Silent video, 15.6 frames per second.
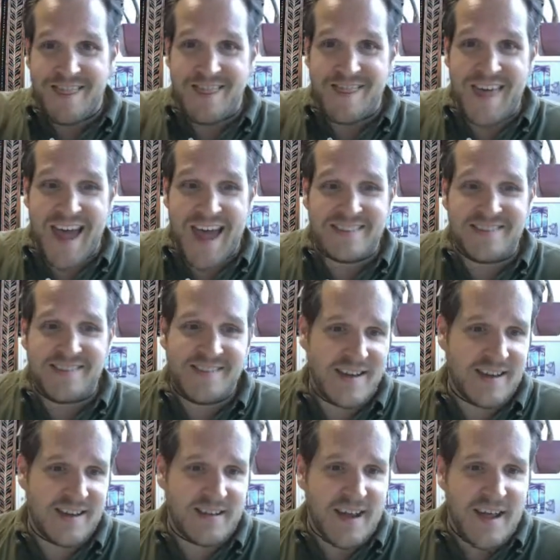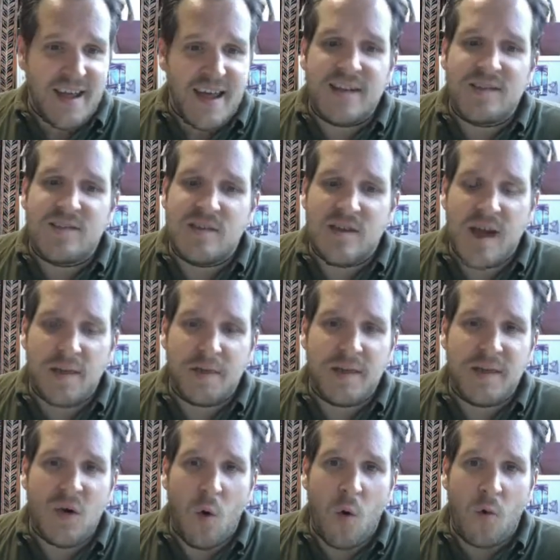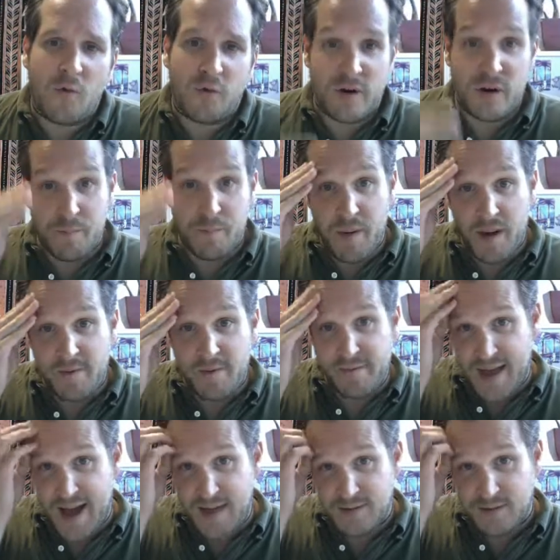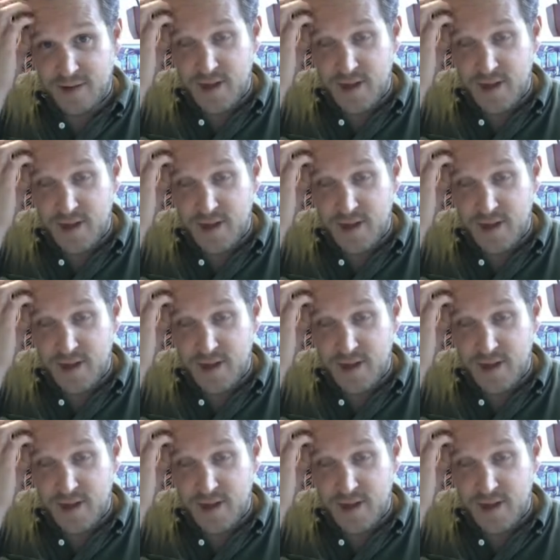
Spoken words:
That's it. It's nothing over and above that.